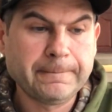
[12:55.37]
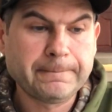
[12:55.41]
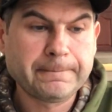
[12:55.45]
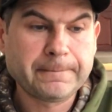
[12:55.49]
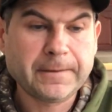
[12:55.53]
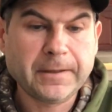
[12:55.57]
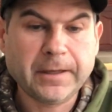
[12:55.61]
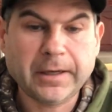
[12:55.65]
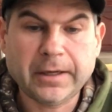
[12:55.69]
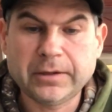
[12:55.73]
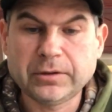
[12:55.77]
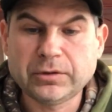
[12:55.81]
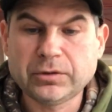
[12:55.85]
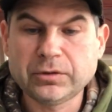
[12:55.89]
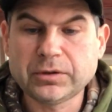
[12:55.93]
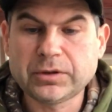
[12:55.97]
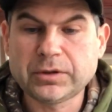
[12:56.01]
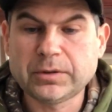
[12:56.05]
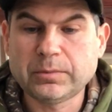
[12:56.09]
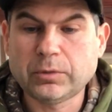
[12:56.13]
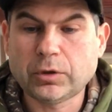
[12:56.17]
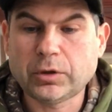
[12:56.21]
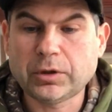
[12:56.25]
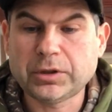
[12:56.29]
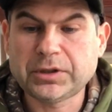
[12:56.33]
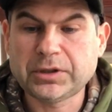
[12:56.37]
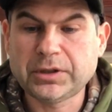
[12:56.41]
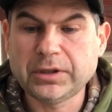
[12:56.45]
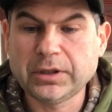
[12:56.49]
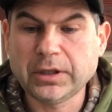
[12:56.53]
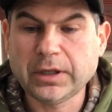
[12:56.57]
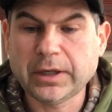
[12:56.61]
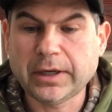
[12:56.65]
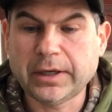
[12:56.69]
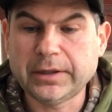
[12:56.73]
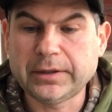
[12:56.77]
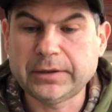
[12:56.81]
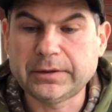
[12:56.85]
get into some more
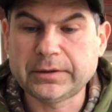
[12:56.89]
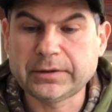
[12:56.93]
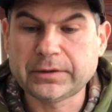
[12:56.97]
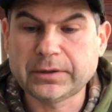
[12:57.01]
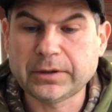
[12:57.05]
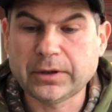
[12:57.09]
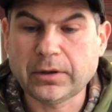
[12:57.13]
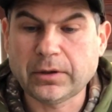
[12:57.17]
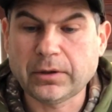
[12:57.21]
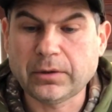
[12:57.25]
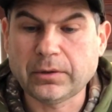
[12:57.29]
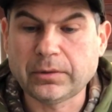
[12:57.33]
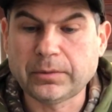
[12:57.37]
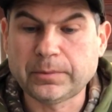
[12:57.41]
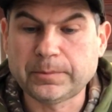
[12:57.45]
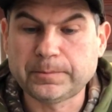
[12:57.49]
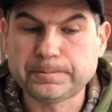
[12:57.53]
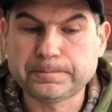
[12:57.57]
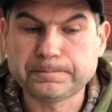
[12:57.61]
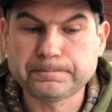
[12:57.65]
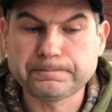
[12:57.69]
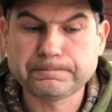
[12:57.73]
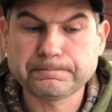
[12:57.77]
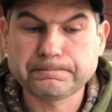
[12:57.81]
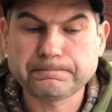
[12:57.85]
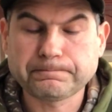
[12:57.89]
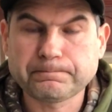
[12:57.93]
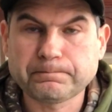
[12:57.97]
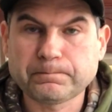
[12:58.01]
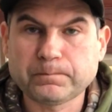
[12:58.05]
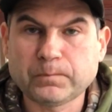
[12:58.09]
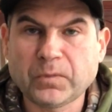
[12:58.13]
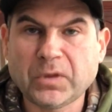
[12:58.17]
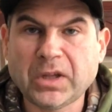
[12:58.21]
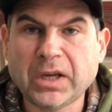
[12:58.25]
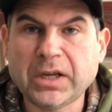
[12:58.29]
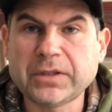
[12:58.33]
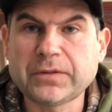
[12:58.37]
steelhead. So
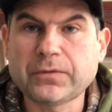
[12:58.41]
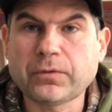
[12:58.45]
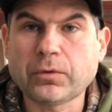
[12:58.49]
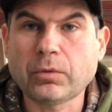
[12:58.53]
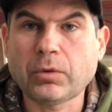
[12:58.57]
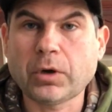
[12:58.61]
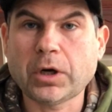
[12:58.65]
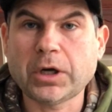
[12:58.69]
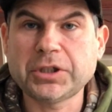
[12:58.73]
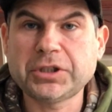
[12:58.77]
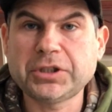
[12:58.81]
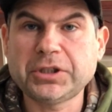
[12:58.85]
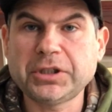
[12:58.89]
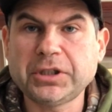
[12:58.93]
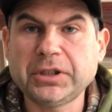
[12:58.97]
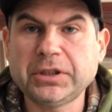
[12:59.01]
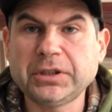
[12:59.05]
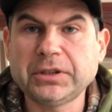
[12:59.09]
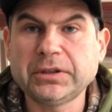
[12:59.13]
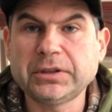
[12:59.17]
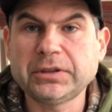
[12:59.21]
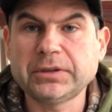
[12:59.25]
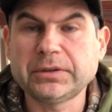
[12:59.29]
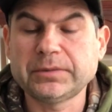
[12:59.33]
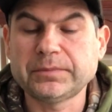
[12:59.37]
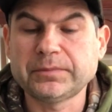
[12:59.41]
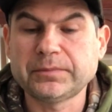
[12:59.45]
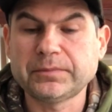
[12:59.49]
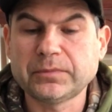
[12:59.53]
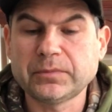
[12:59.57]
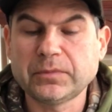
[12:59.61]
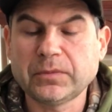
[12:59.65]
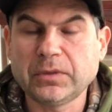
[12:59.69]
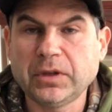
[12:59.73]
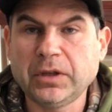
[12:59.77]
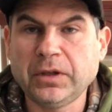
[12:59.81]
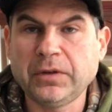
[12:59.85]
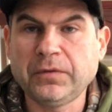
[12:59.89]
thanks for watching.
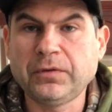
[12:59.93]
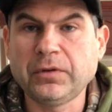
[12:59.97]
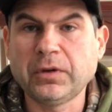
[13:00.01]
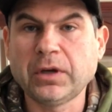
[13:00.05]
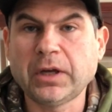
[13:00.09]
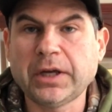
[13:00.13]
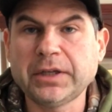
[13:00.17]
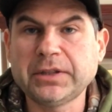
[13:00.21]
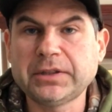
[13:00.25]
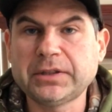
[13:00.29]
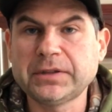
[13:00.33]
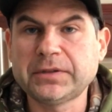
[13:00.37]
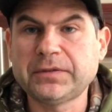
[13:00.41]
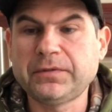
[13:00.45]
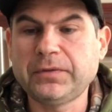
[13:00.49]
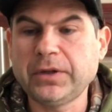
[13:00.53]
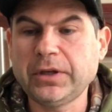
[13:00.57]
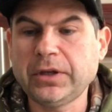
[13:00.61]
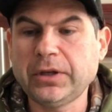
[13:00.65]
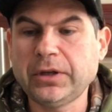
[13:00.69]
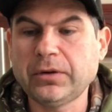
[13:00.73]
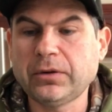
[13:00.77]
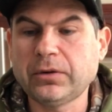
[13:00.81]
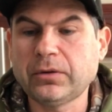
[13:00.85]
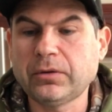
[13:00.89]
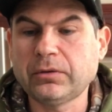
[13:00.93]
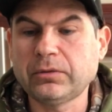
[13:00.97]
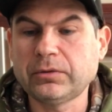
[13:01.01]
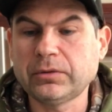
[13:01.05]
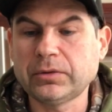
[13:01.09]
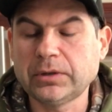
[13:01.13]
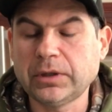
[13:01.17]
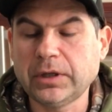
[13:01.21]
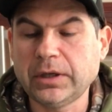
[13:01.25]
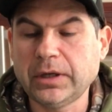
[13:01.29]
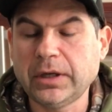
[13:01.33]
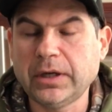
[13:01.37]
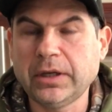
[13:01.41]
If you like this video
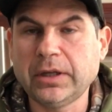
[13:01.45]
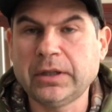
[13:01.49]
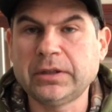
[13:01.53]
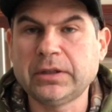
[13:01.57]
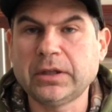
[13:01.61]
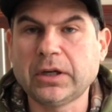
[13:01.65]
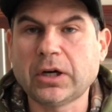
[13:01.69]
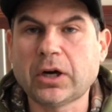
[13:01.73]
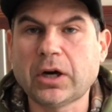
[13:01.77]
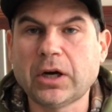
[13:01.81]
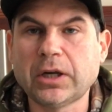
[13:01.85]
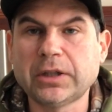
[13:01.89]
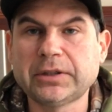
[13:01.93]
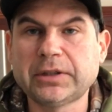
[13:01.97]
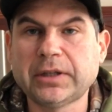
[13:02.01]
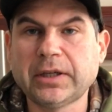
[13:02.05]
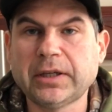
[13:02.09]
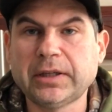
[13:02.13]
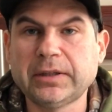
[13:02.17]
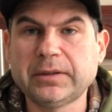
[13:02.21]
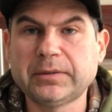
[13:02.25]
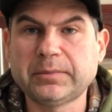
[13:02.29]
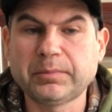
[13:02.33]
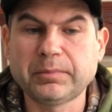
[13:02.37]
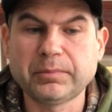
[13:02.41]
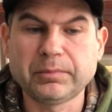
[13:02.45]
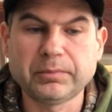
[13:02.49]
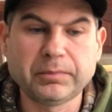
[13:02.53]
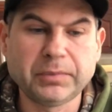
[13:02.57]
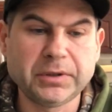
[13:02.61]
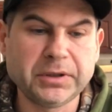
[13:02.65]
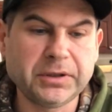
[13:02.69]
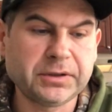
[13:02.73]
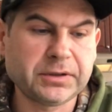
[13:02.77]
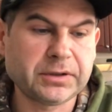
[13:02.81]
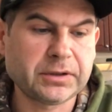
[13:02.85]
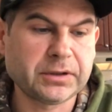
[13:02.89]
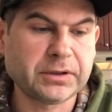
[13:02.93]
and the content,
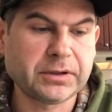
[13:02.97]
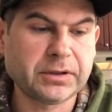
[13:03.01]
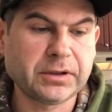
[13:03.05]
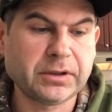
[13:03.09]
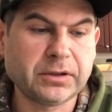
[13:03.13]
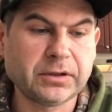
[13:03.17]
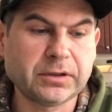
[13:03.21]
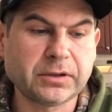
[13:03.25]
please consider